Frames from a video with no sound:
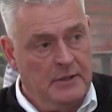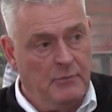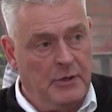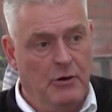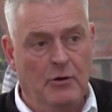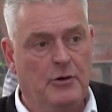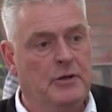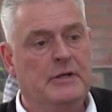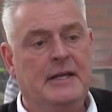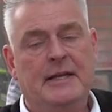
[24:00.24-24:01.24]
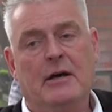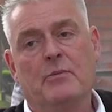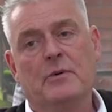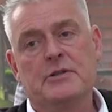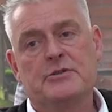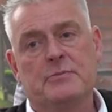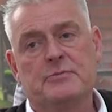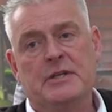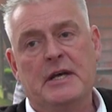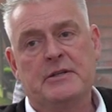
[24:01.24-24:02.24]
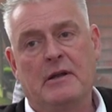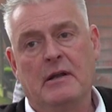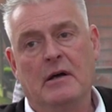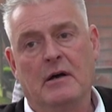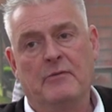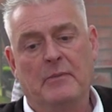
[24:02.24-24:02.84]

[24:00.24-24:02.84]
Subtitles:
We're all going to need help at some stage in our life.